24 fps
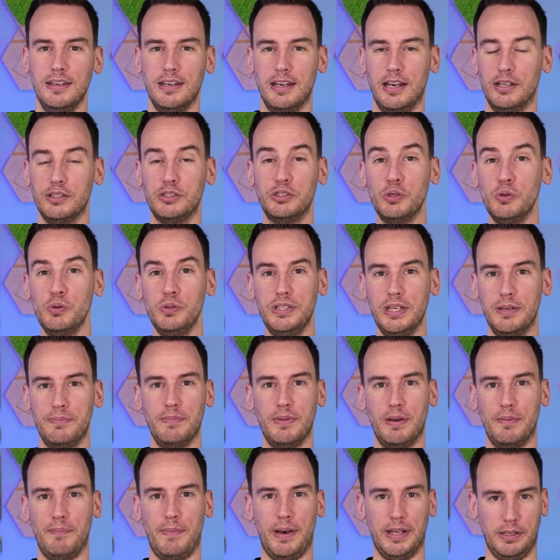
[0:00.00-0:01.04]
uh,
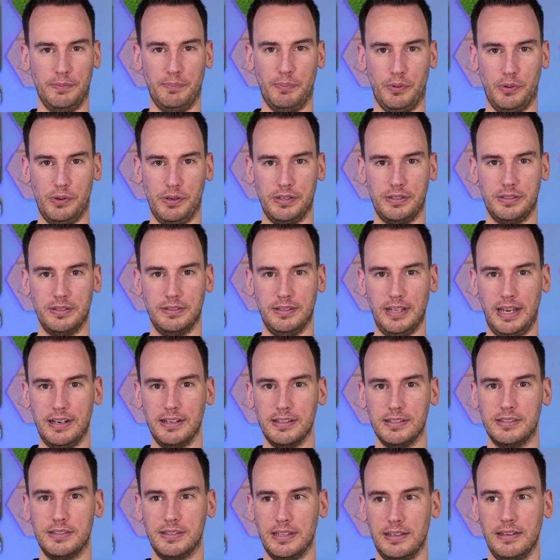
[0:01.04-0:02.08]
2DIMM motherboard that
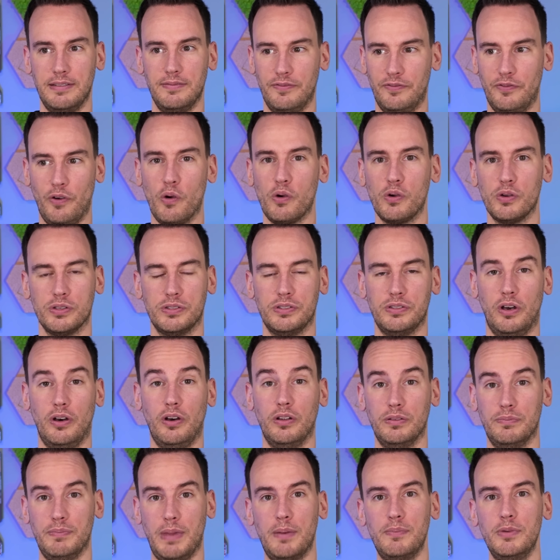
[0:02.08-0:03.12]
is focused
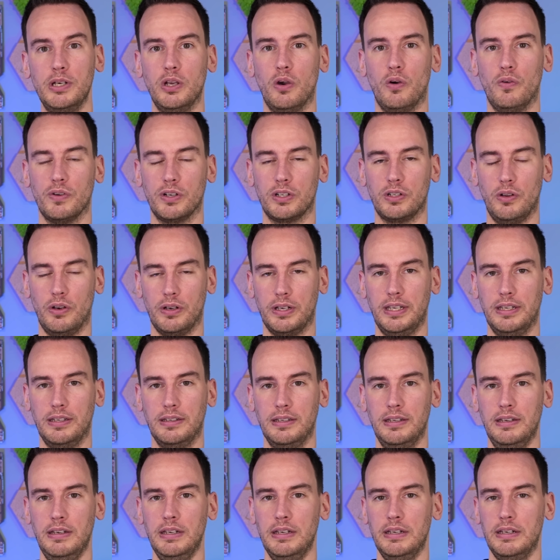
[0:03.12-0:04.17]
on memory overclocking,